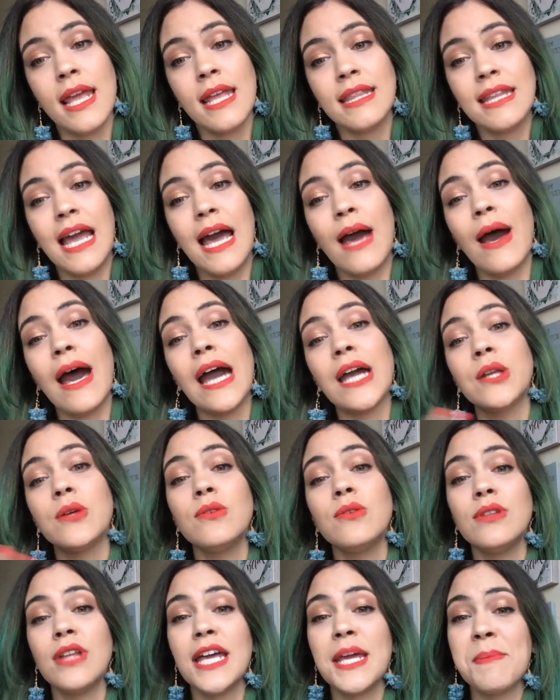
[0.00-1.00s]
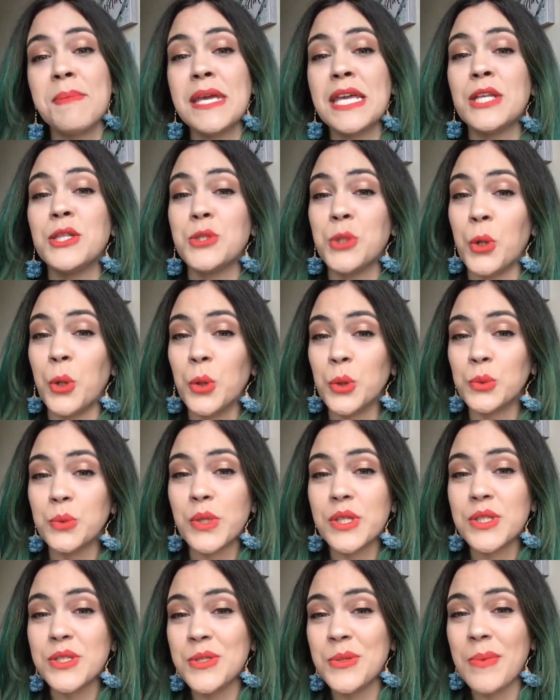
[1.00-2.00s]
Now, I don't like being told
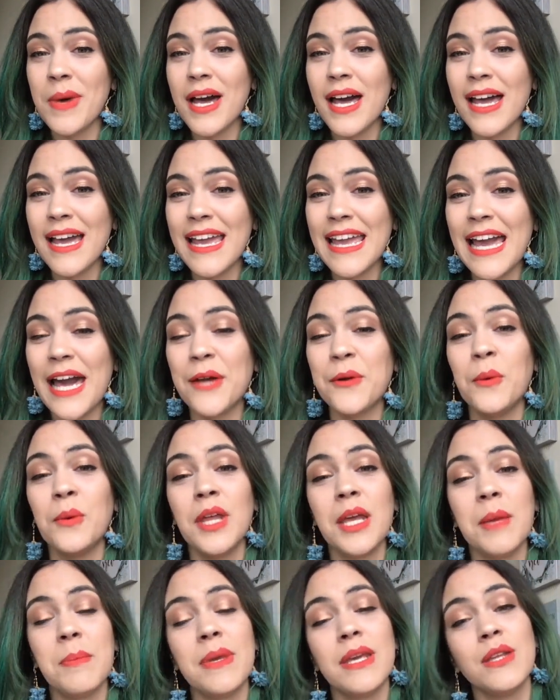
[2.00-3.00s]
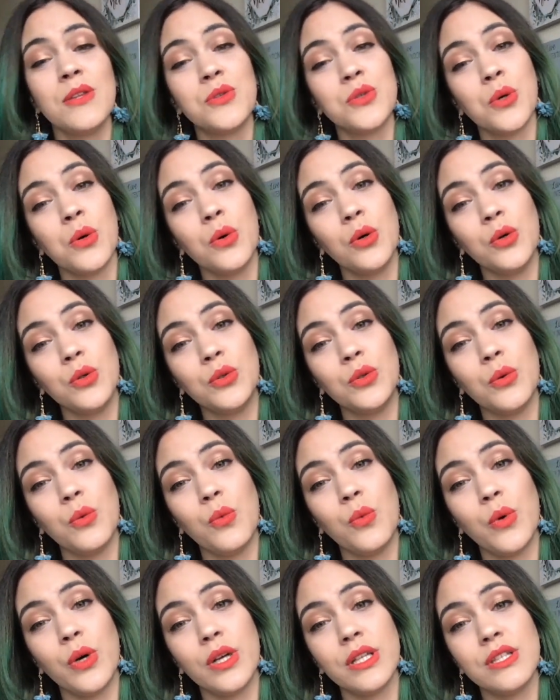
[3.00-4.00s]
what to buy. I don't like being told
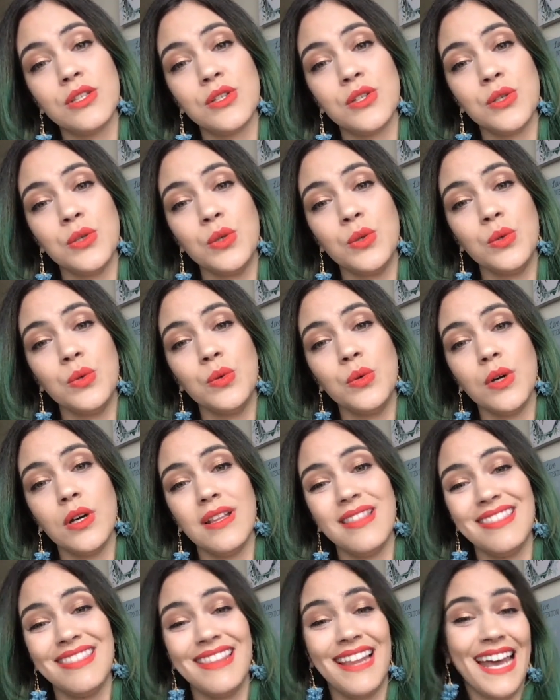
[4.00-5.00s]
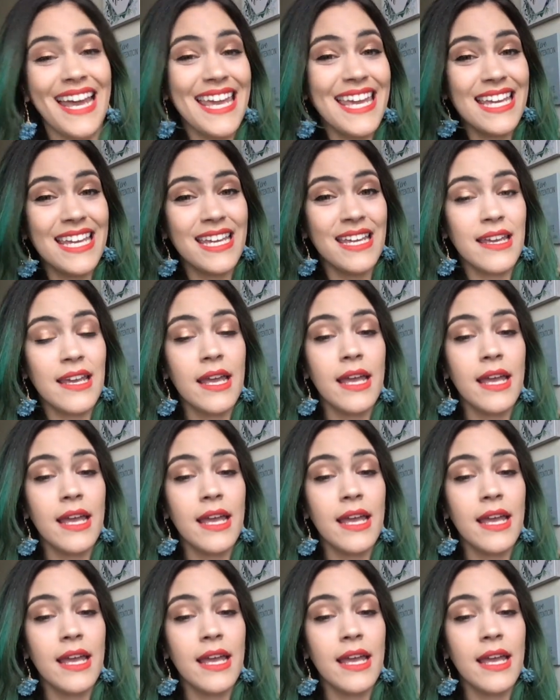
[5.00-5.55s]
what to like.